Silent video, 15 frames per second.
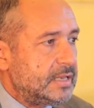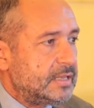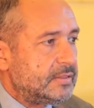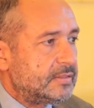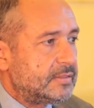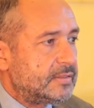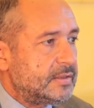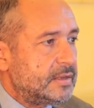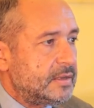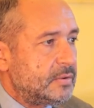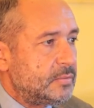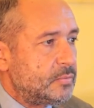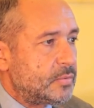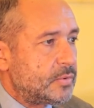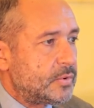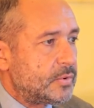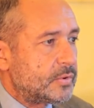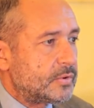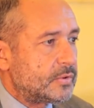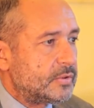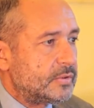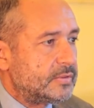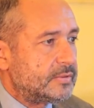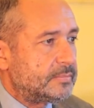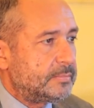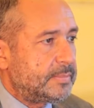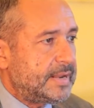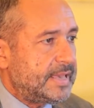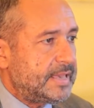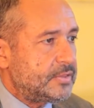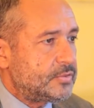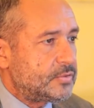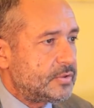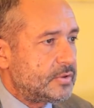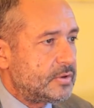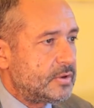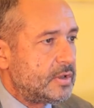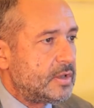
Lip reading: in their work the pleasure